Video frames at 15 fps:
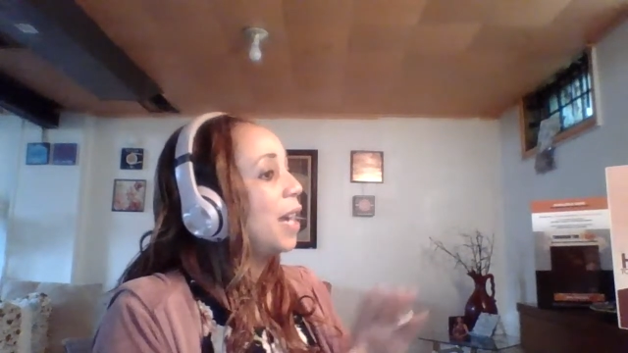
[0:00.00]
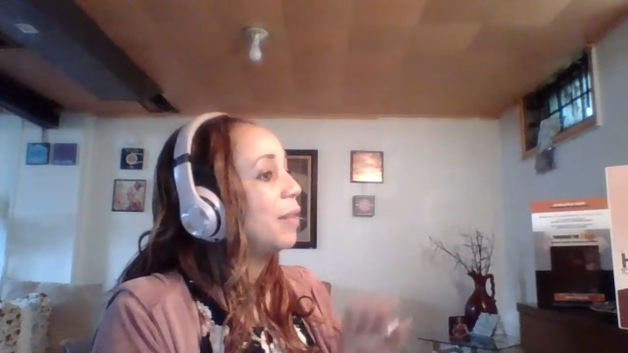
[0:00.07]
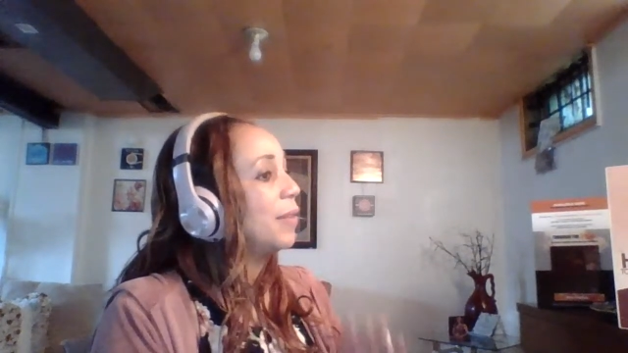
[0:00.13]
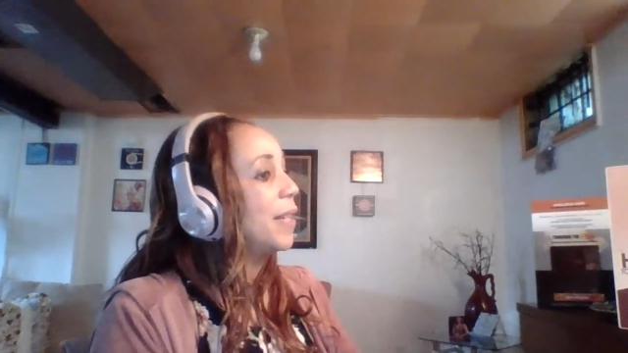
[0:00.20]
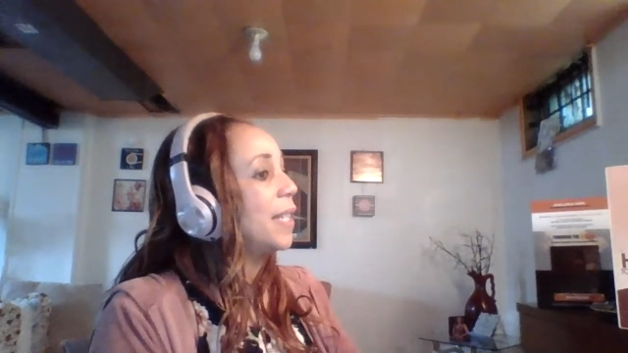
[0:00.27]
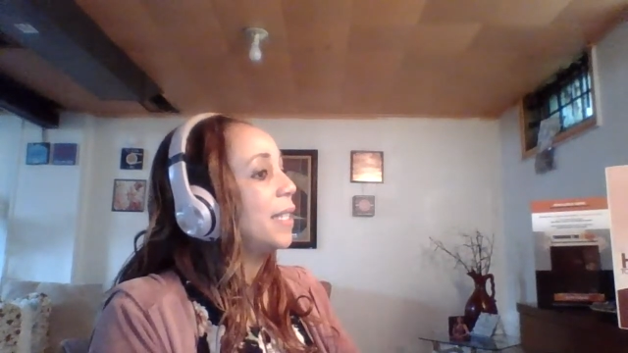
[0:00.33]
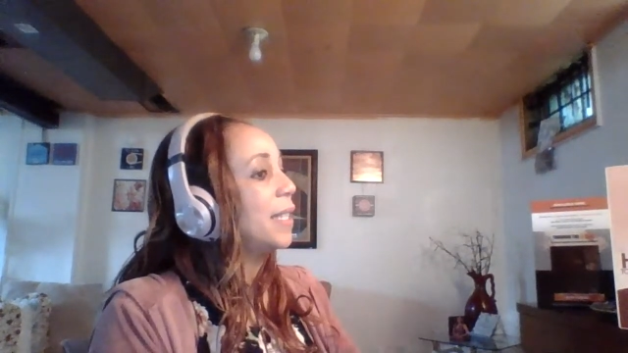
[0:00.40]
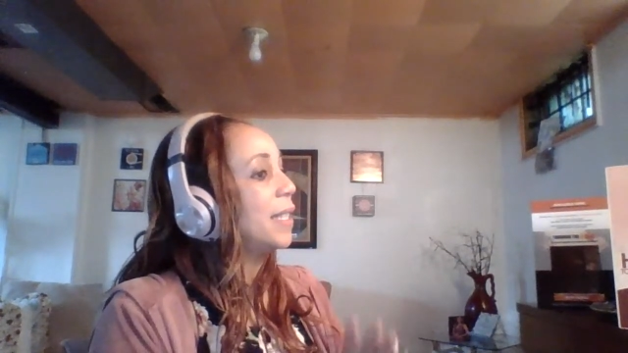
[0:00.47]

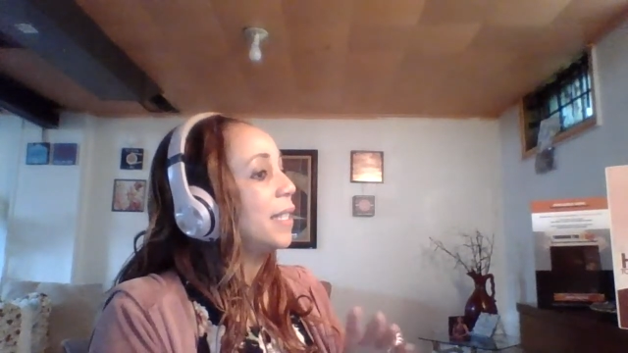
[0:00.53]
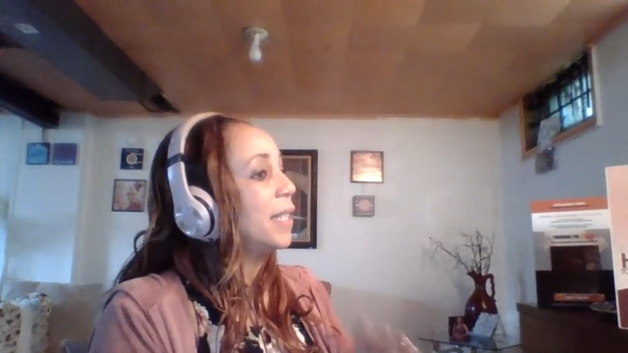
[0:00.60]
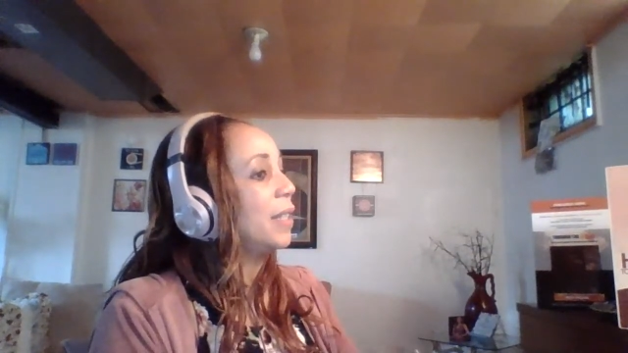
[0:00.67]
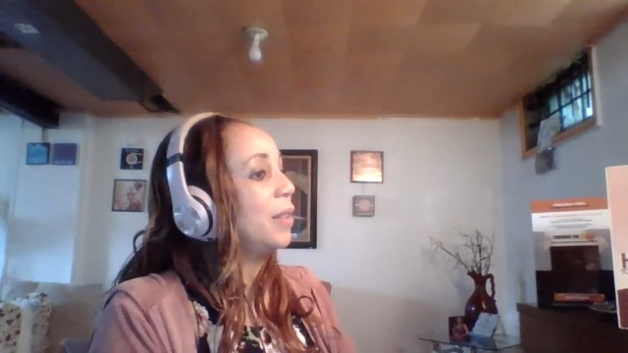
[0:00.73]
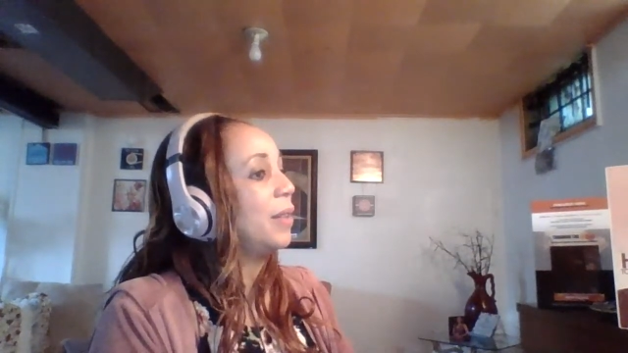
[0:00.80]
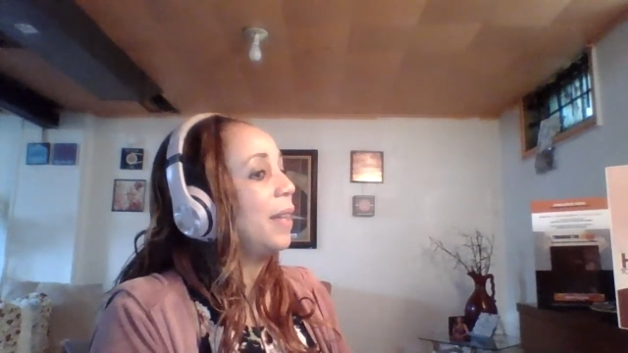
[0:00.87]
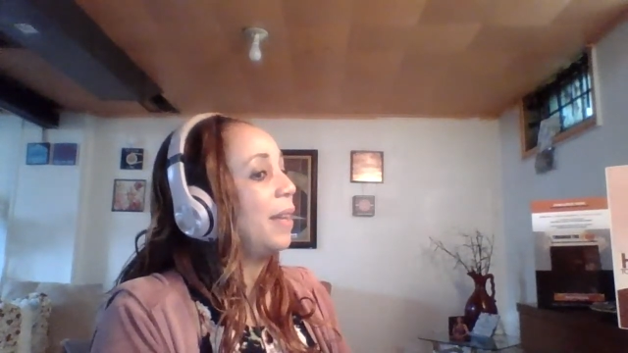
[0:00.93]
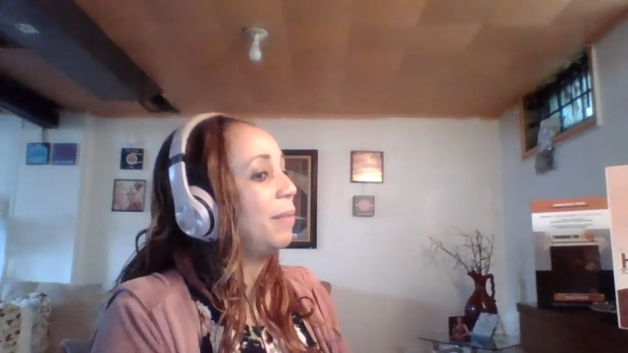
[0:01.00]
You're not
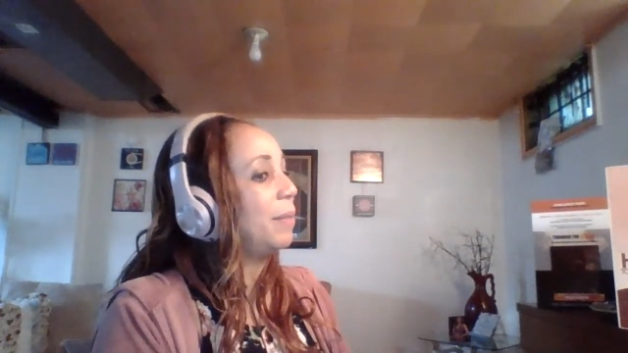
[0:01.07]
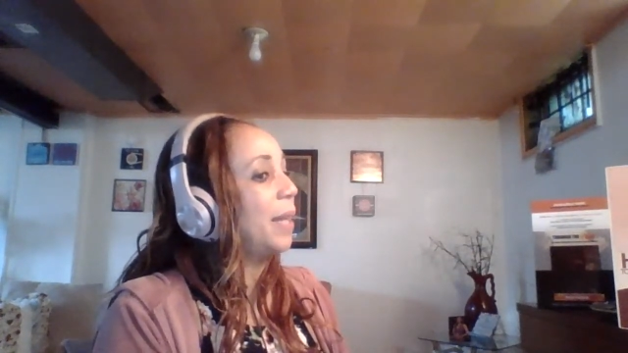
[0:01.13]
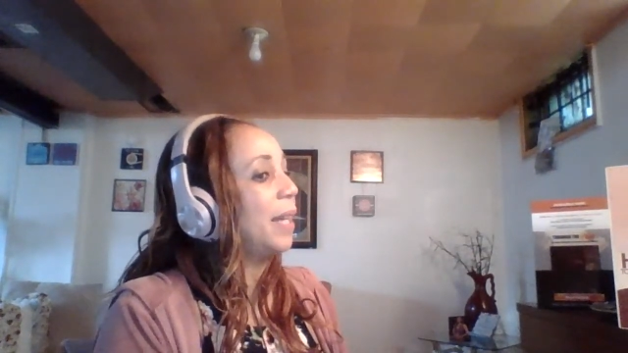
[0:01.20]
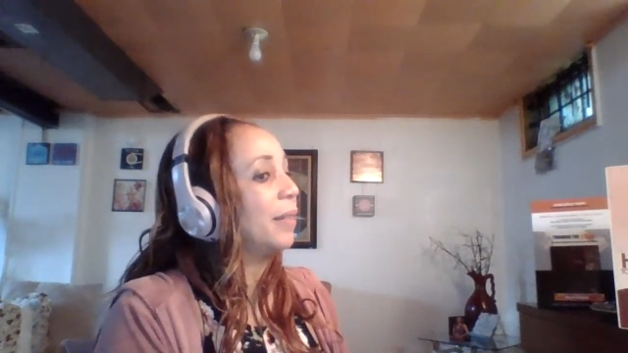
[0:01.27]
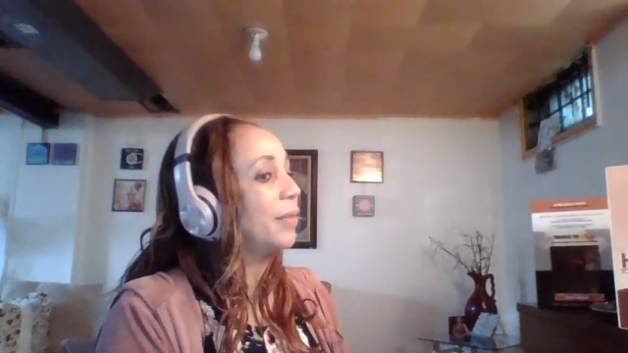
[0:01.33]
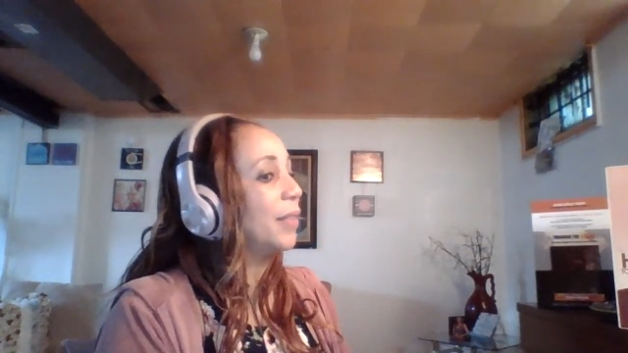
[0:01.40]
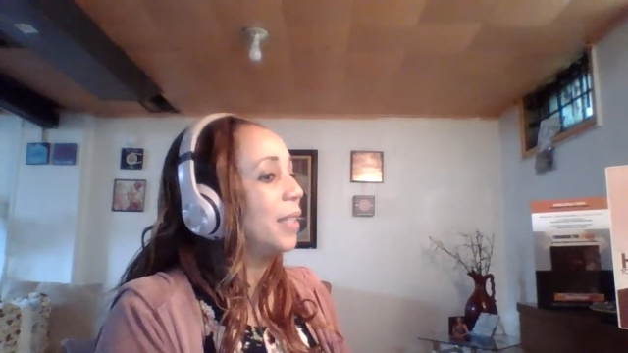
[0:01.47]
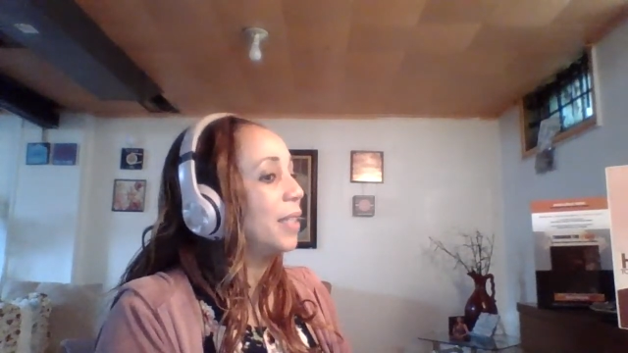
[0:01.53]
racist and you
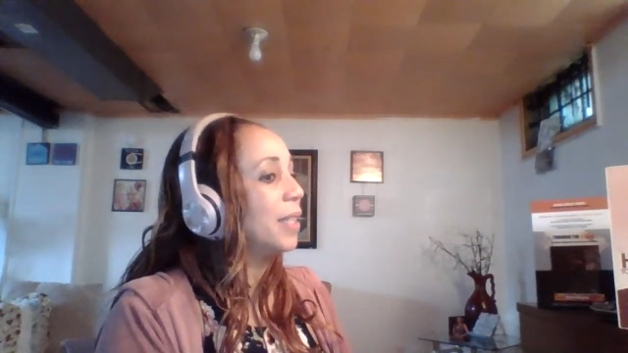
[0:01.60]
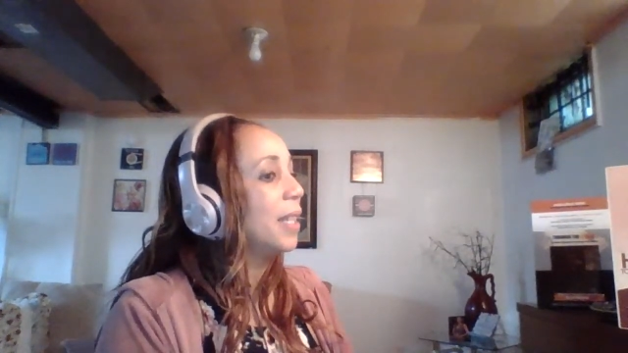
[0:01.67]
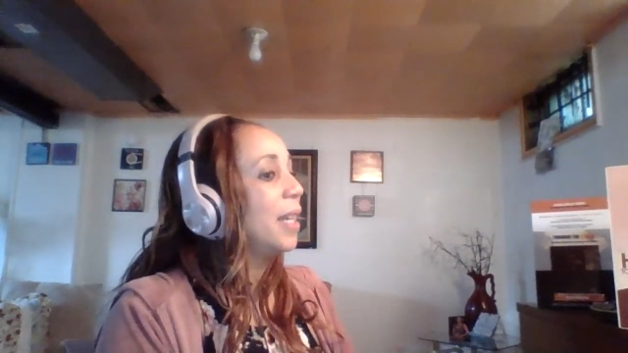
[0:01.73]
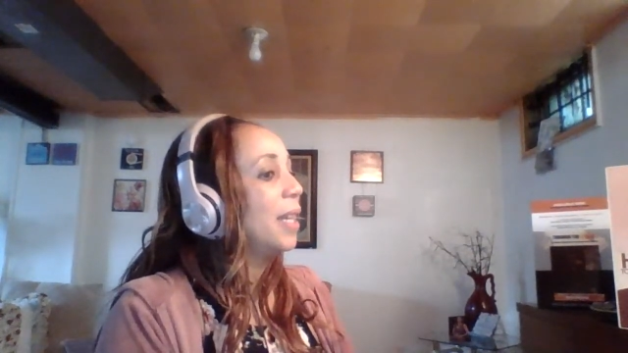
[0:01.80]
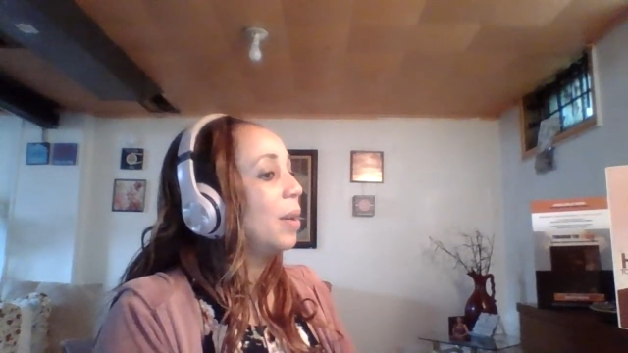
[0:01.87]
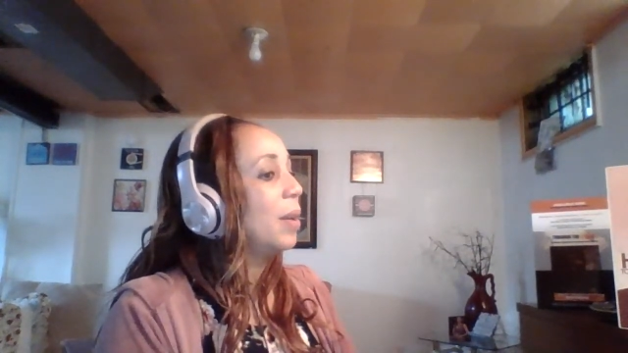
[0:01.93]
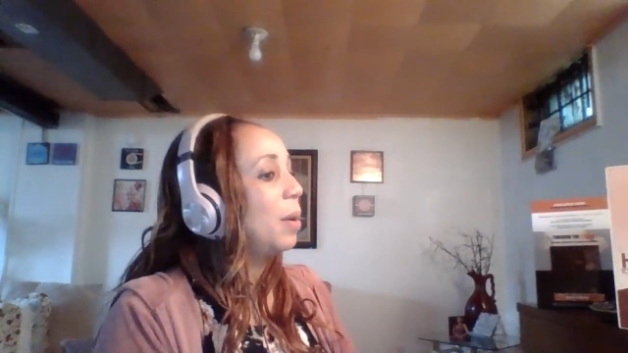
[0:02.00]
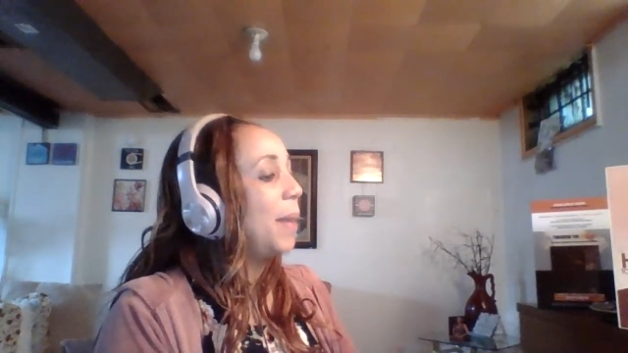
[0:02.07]
have Black
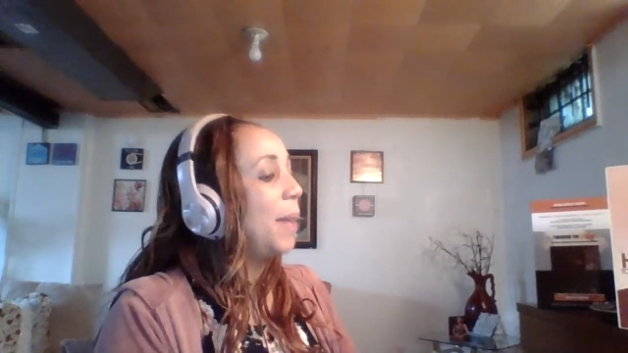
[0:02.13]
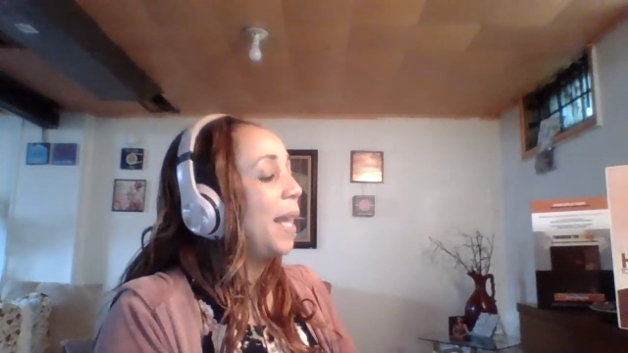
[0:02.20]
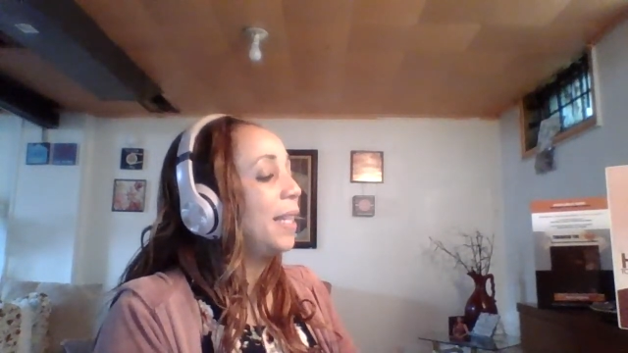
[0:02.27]
friends.